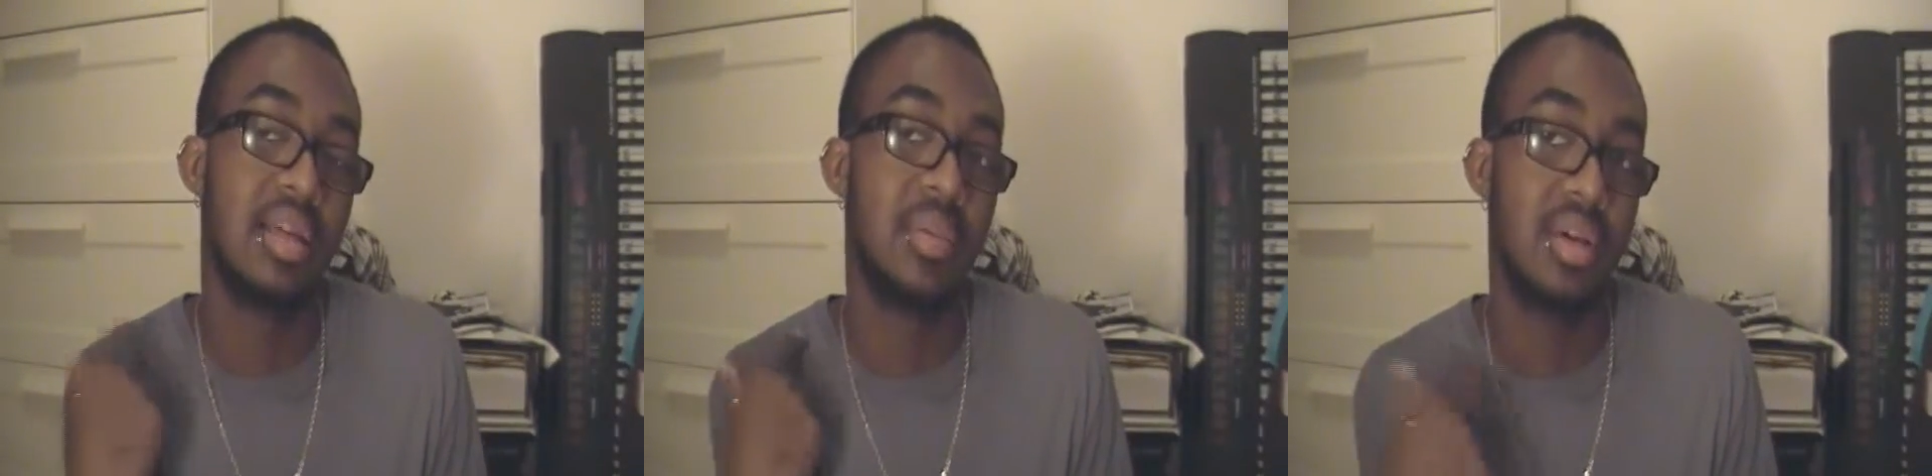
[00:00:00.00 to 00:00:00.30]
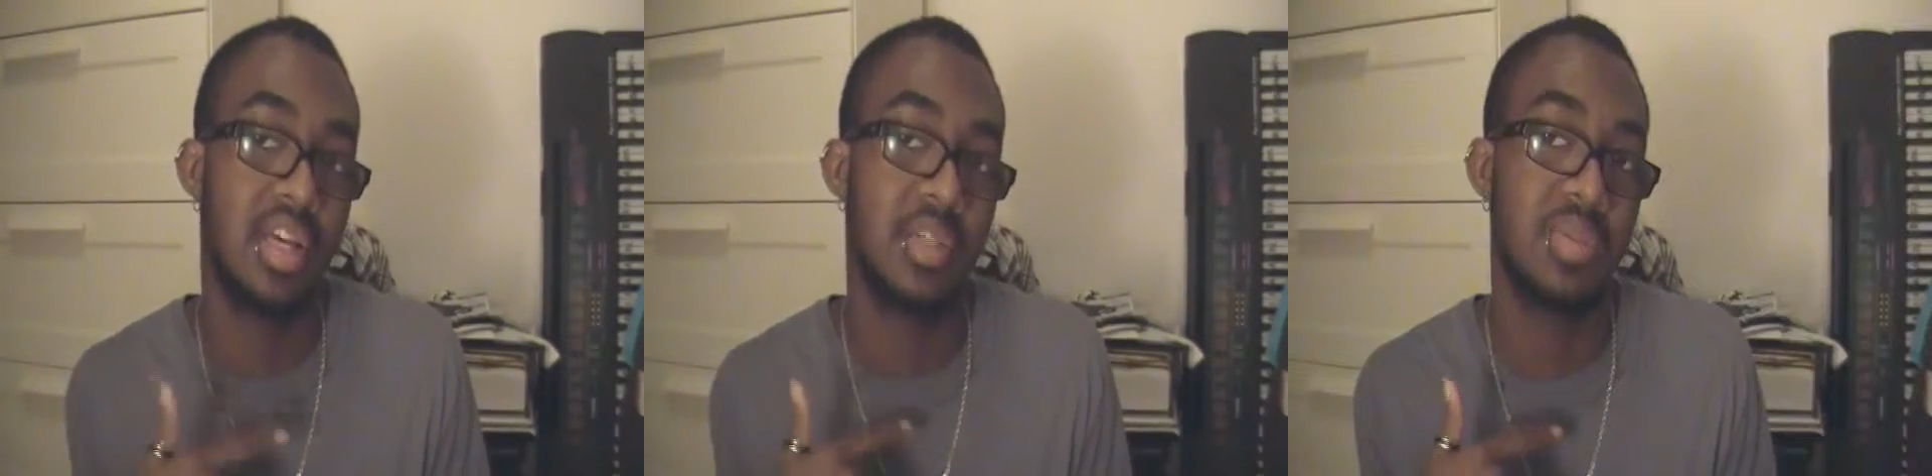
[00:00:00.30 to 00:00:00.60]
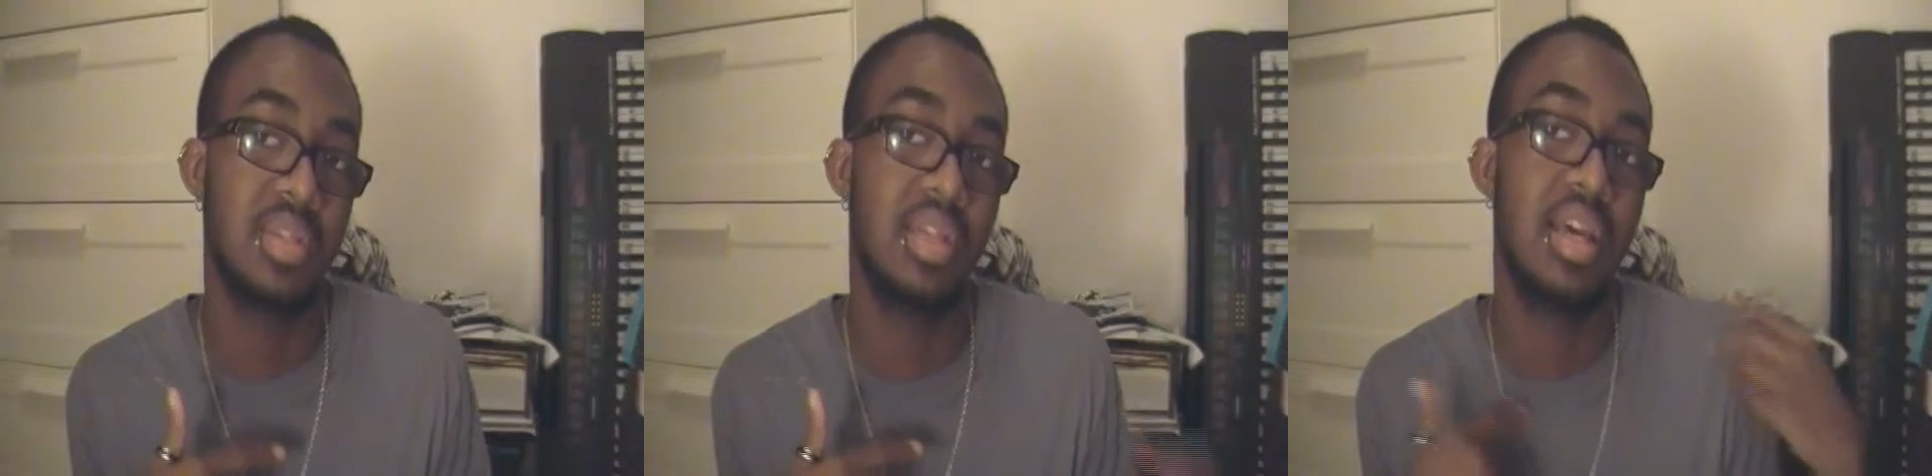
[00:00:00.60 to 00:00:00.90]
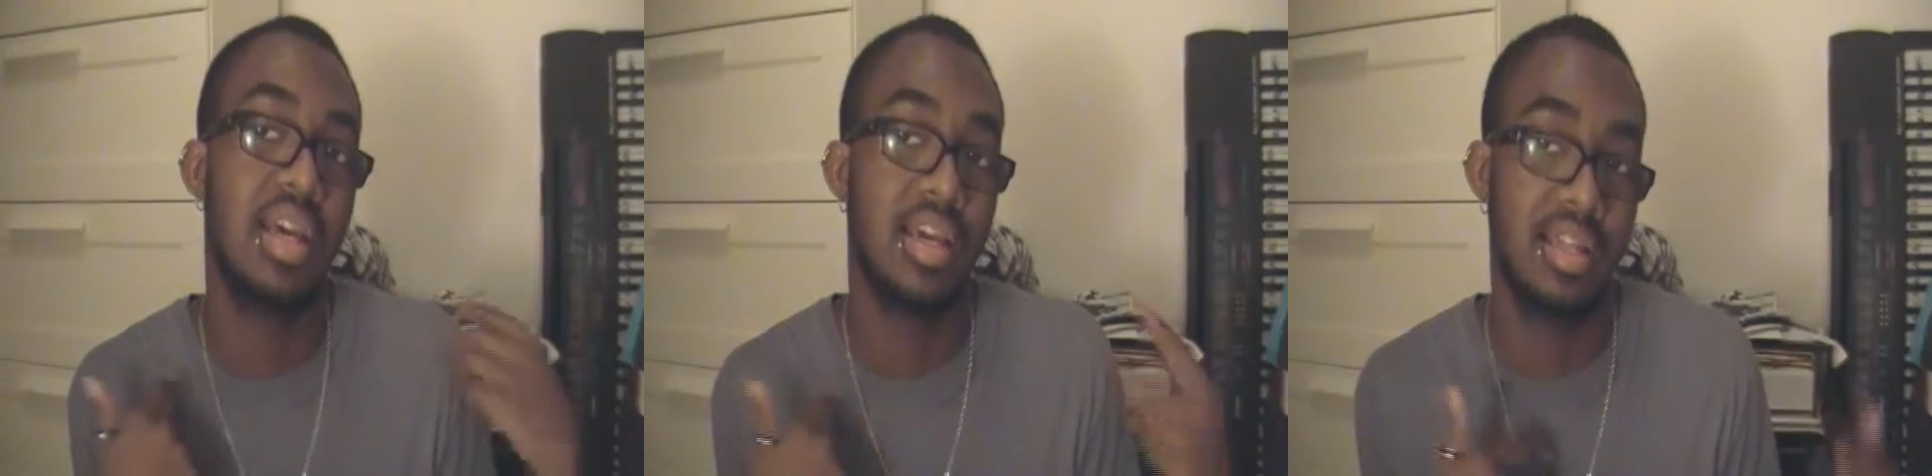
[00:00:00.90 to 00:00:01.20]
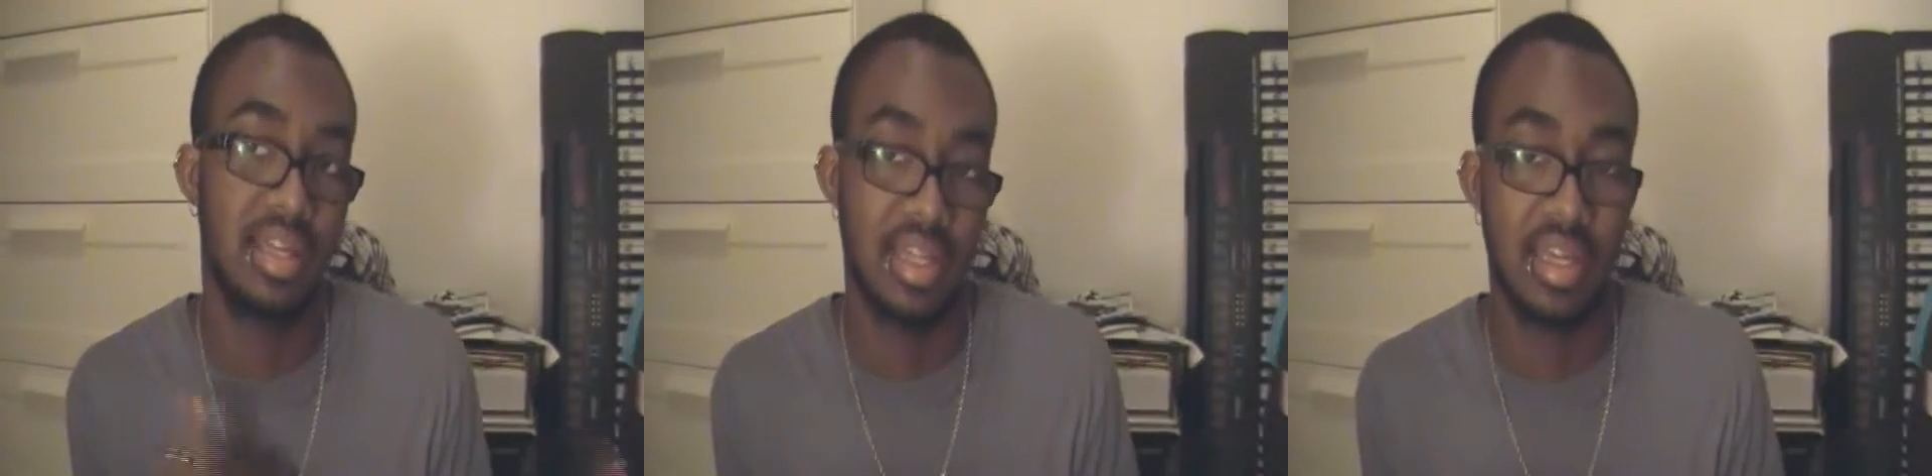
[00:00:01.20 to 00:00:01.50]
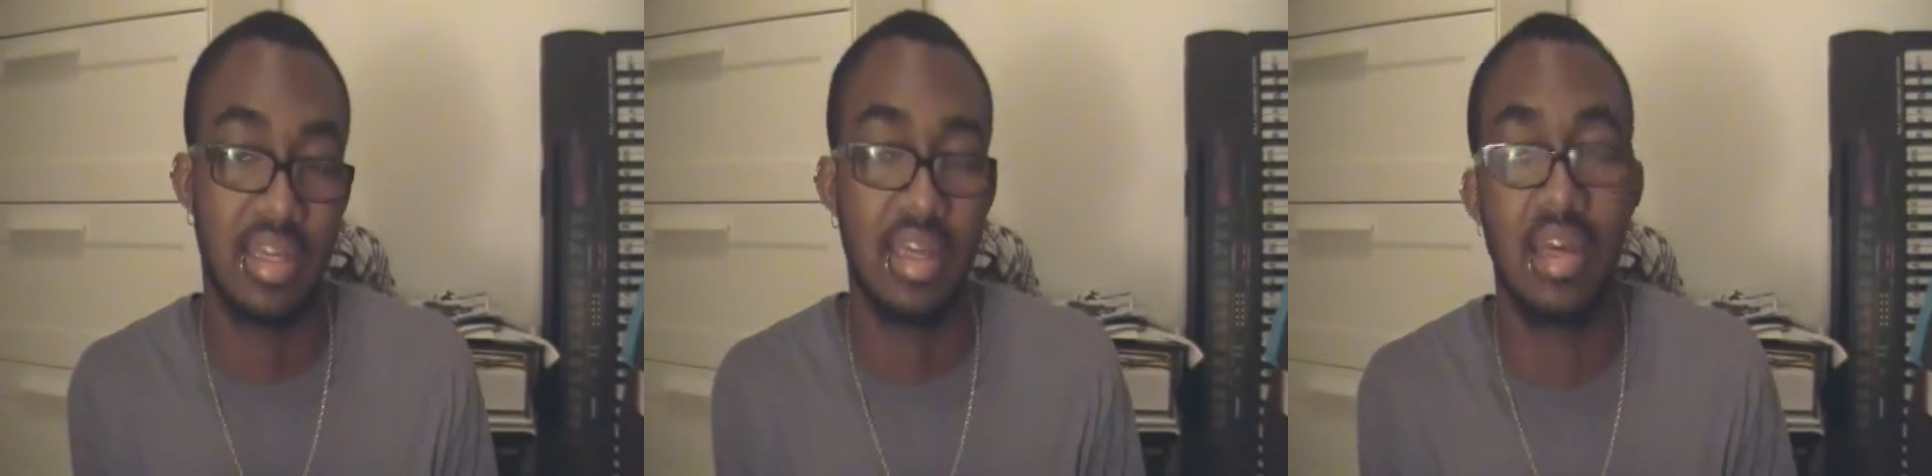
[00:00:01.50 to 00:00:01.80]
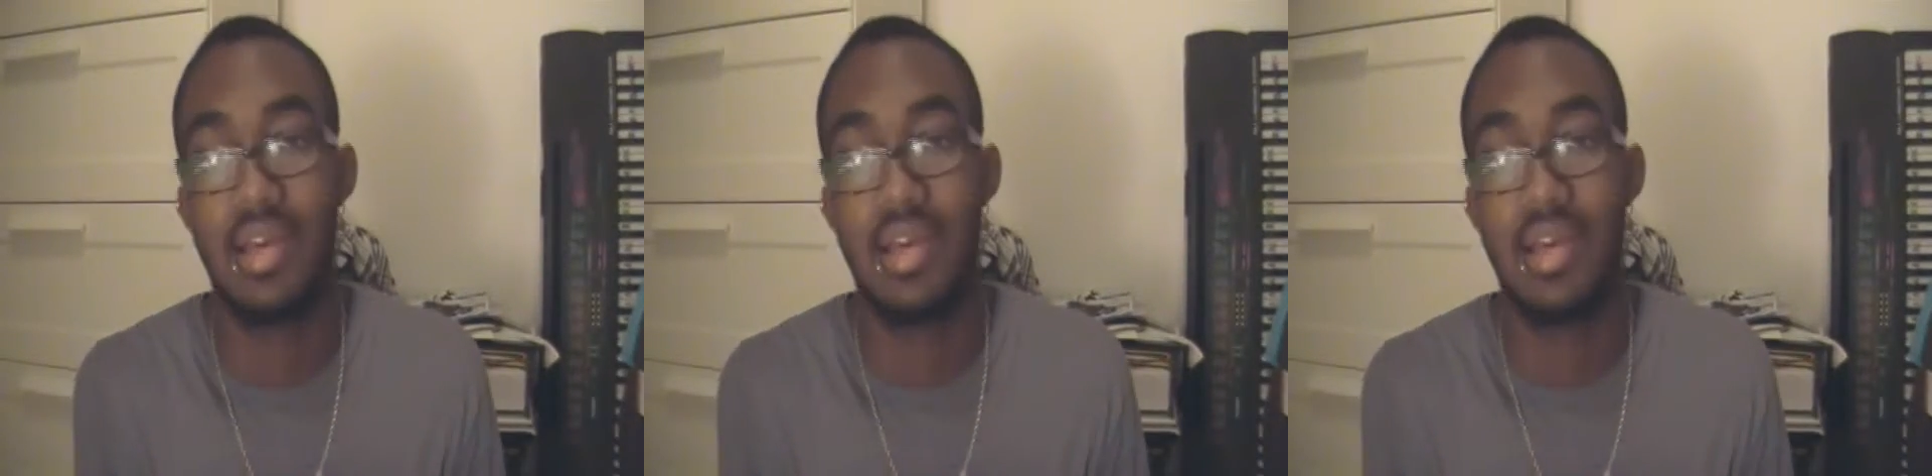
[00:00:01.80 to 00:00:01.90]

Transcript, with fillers: that my husband and I like.